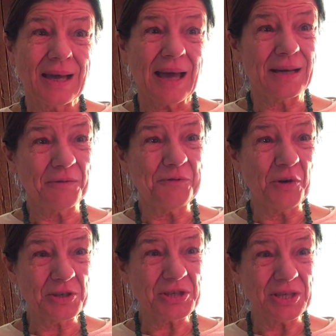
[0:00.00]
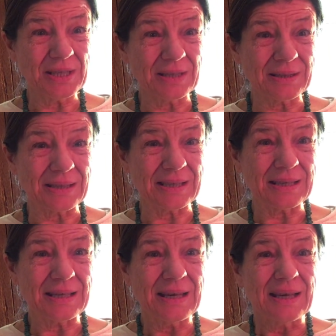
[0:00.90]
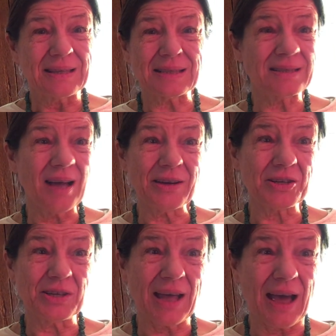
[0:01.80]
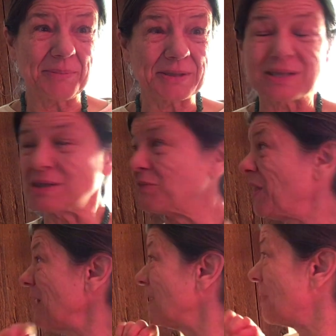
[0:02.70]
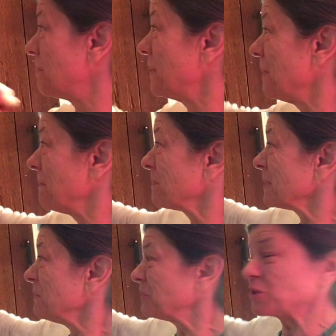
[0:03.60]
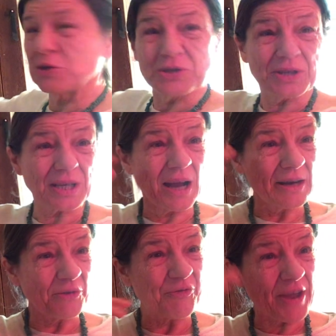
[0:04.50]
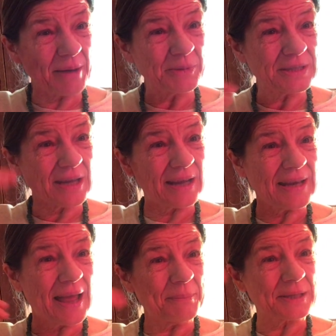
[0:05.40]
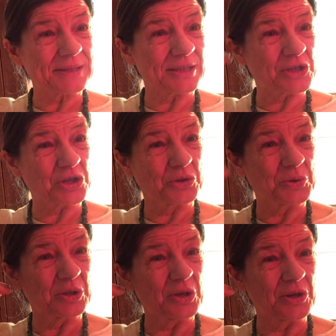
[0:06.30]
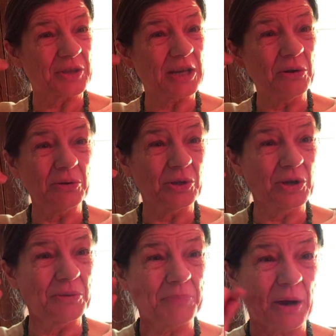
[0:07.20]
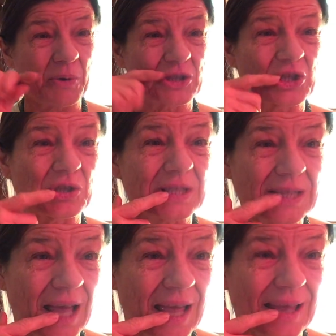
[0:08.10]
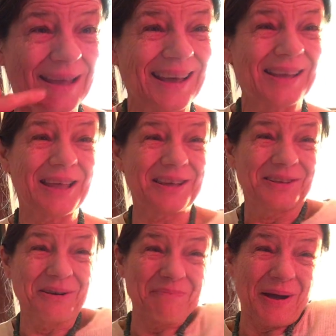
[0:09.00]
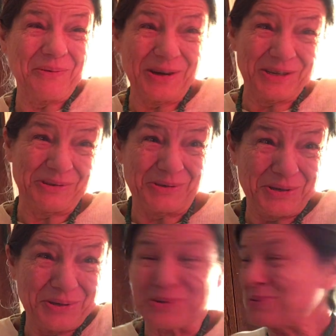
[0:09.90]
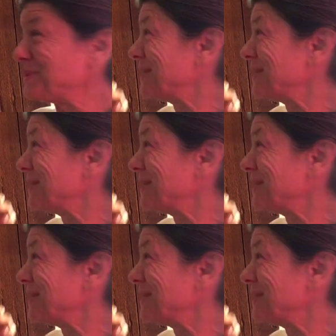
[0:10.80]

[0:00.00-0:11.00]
And unfortunately, that's not a good habit to develop. But those are the kind of family dynamics that children learn. They don't learn by what you say, they learn by what you do.